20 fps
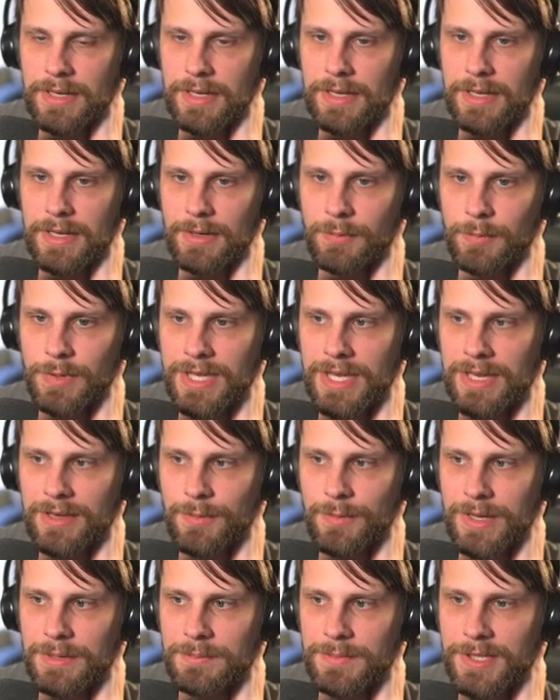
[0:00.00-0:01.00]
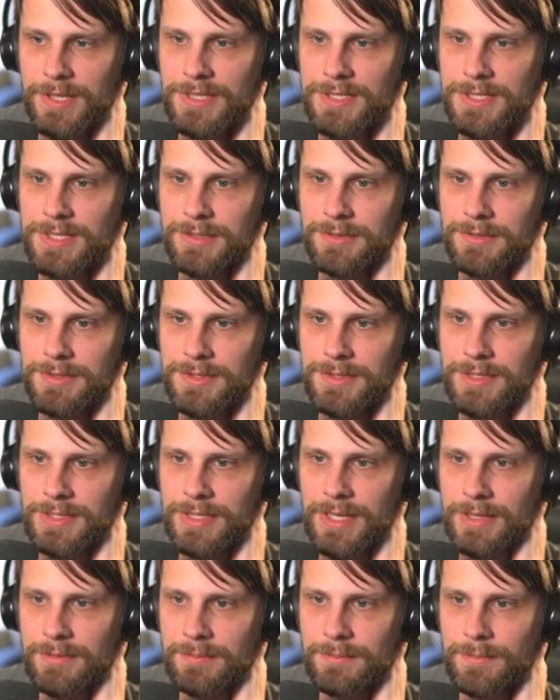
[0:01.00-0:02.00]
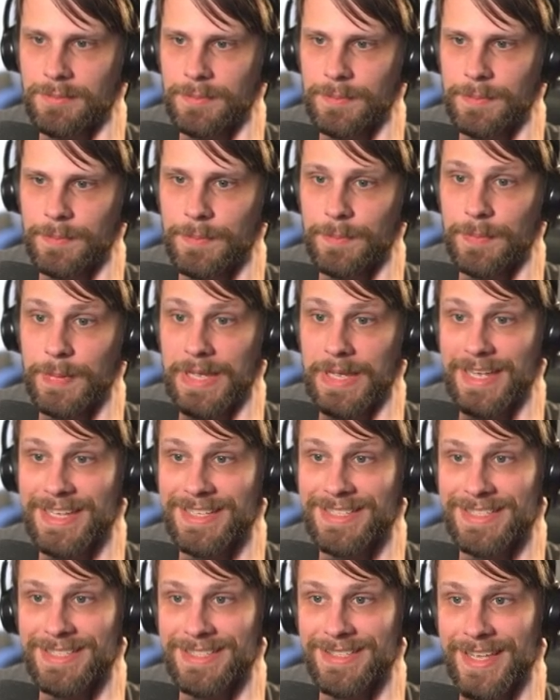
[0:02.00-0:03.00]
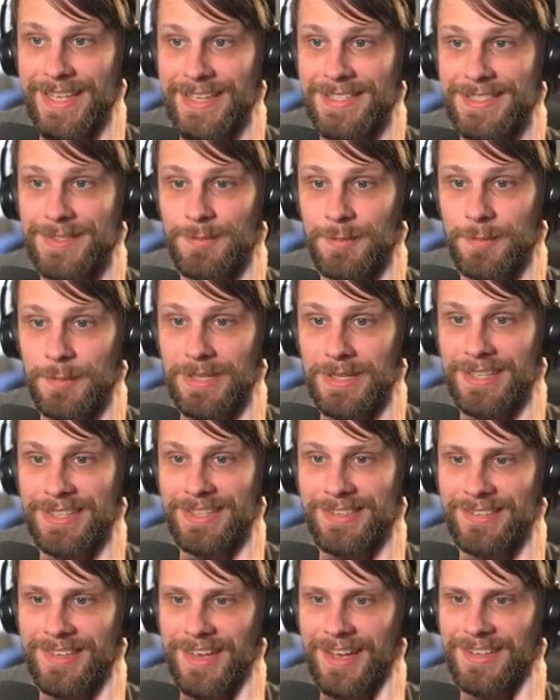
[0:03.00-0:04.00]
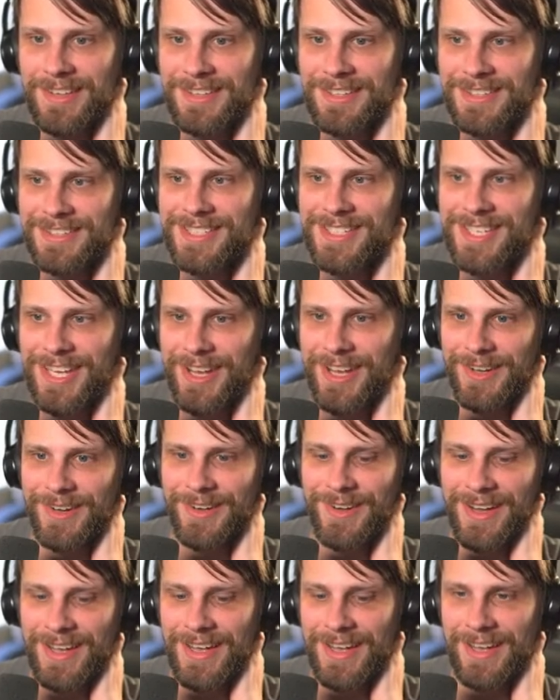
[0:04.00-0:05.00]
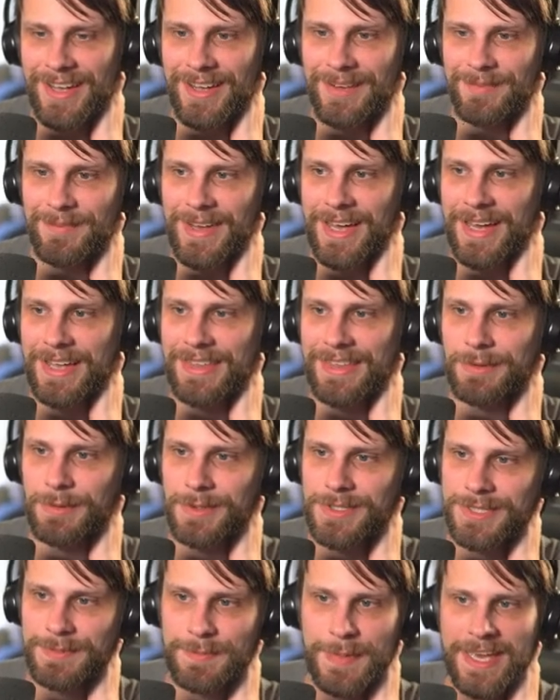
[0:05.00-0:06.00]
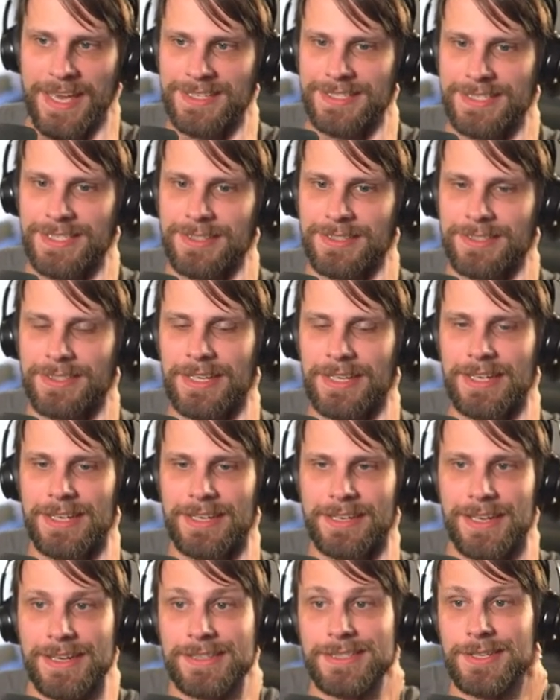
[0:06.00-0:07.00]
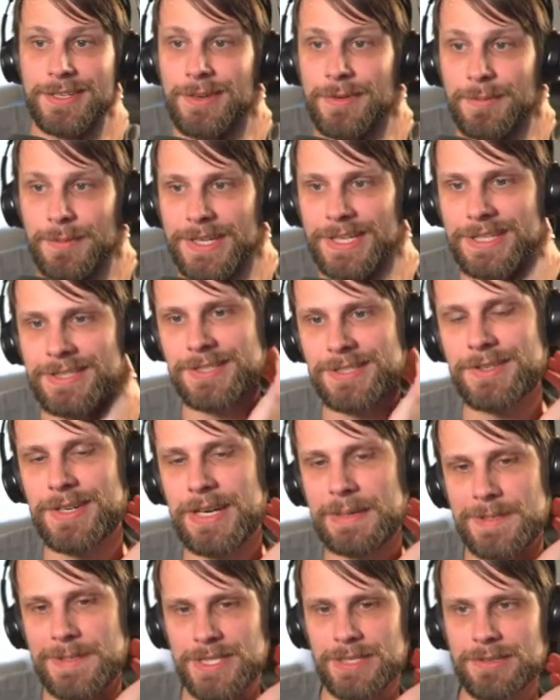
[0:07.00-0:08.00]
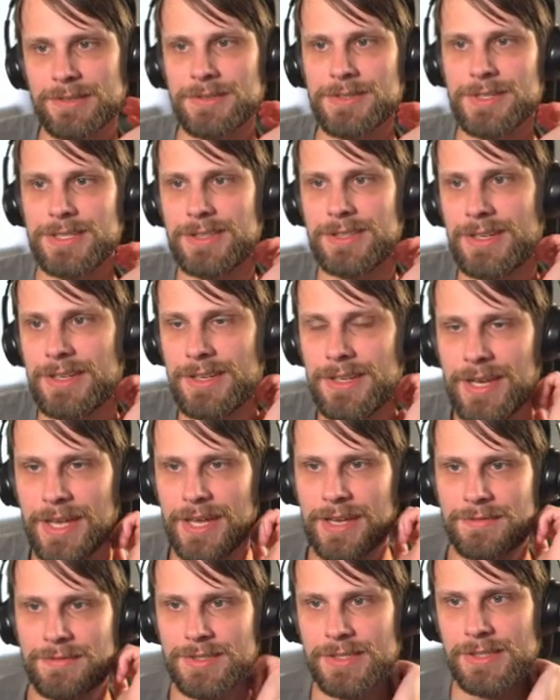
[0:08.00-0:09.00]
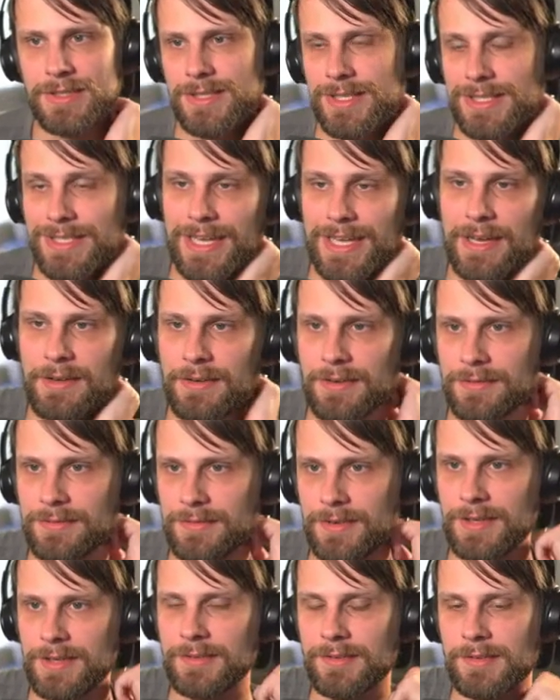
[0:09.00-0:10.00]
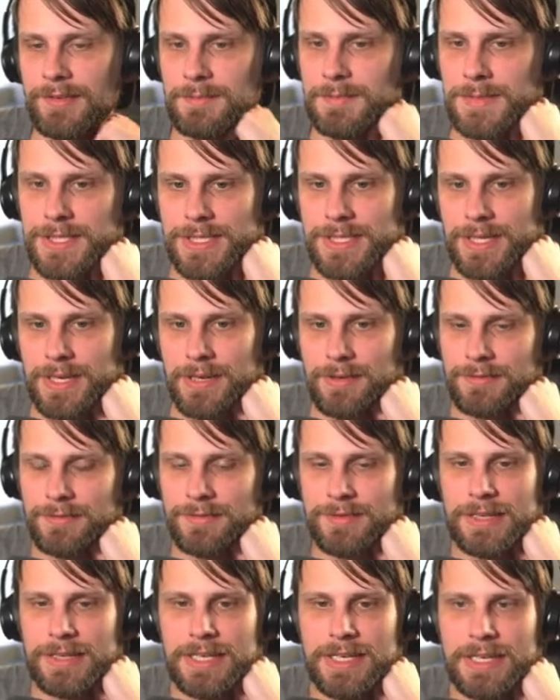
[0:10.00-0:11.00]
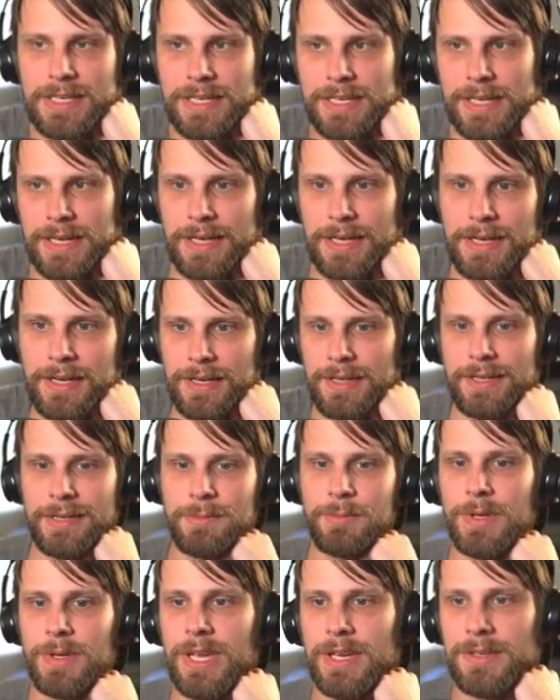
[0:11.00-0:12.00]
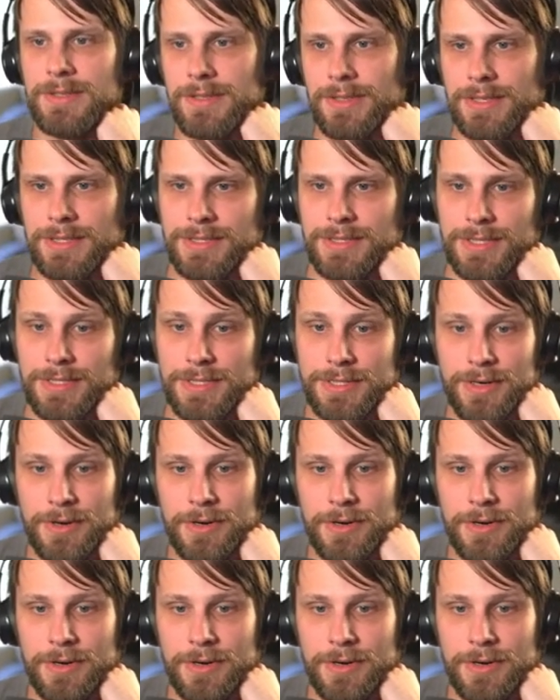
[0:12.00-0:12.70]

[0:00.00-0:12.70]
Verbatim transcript: We can't quite play Shieldred yet, but that's really solid. So I think we'll just pass here. Next turn, we get to drop Shieldred. They're going to have to sacrifice some stuff. And we actually can start